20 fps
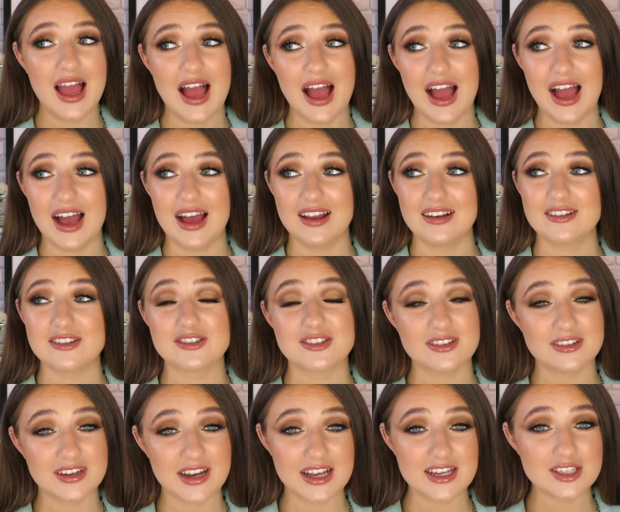and
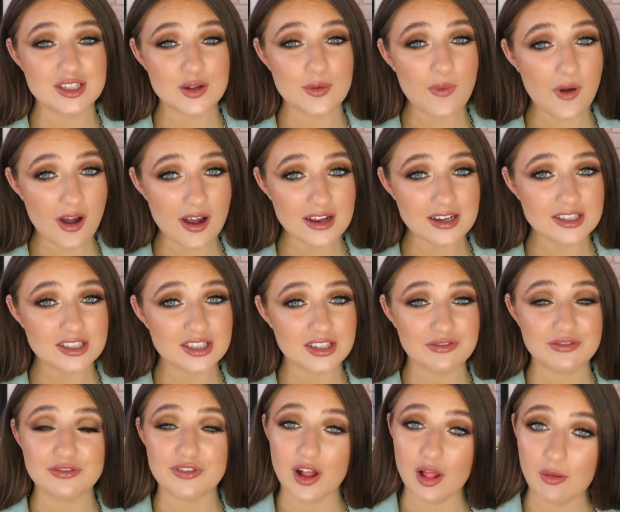something nice to watch
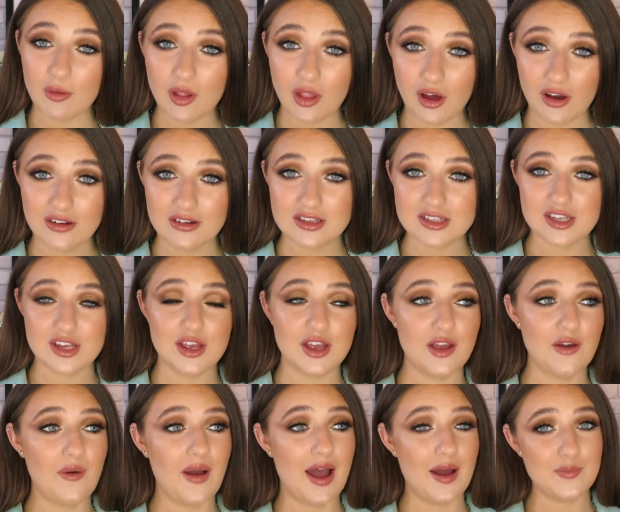and follow along
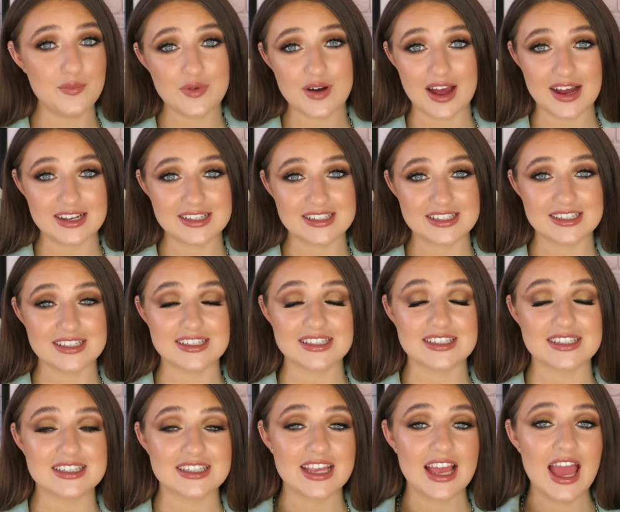to and
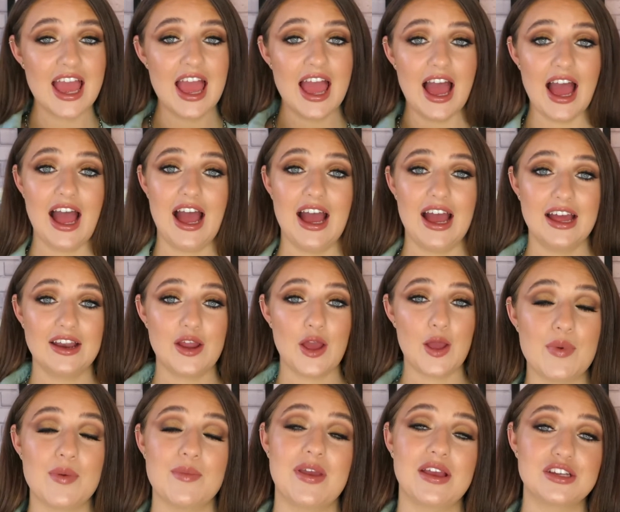practice, and
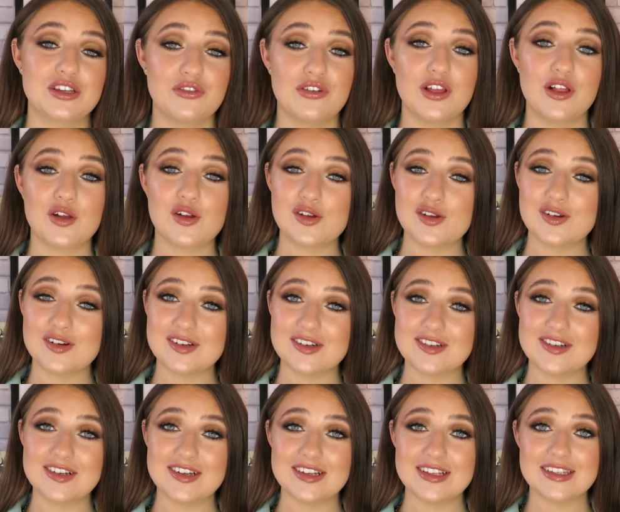it makes you feel
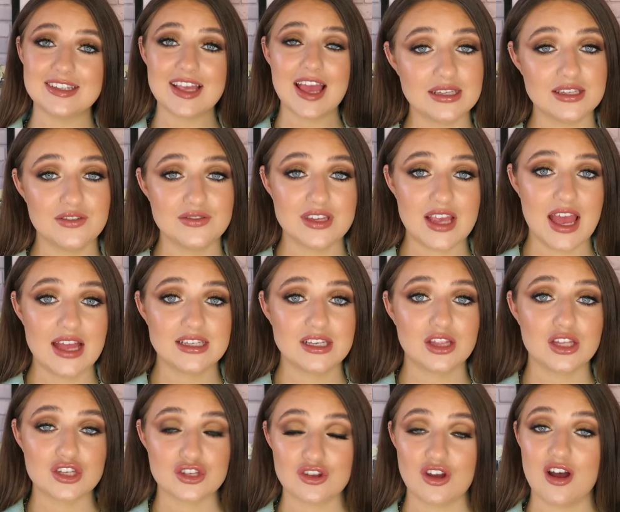good. As I've said
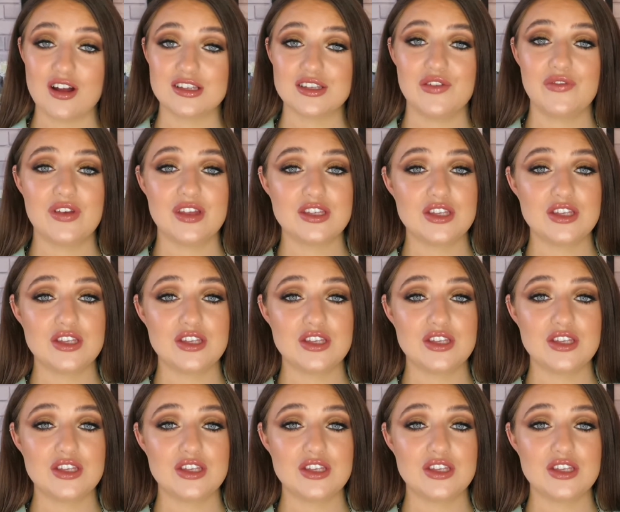at the start of the